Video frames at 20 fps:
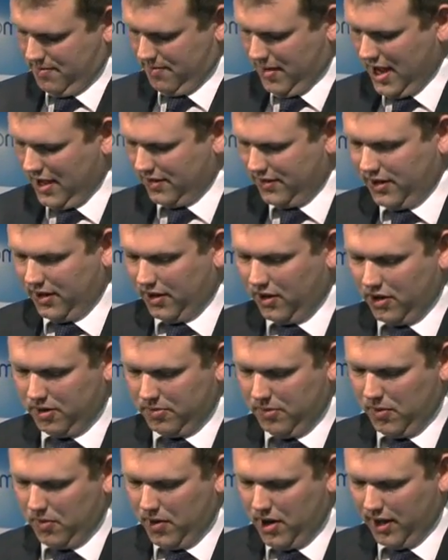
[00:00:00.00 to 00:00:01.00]
how the
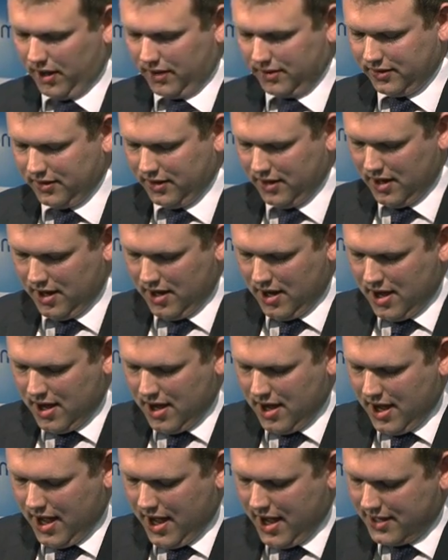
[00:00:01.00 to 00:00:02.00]
economy works.
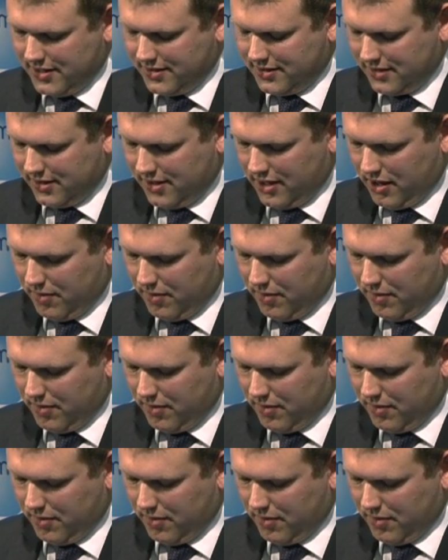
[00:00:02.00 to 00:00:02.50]
And